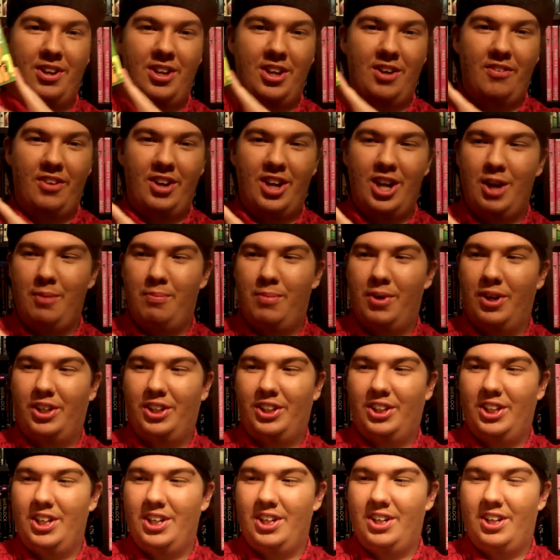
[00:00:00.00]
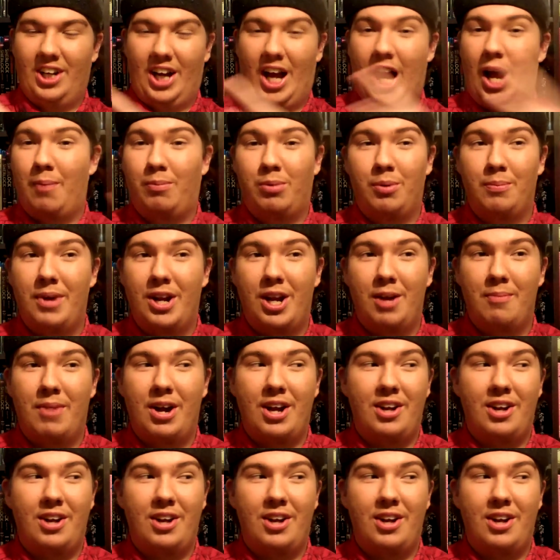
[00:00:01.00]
DVD, but she complimented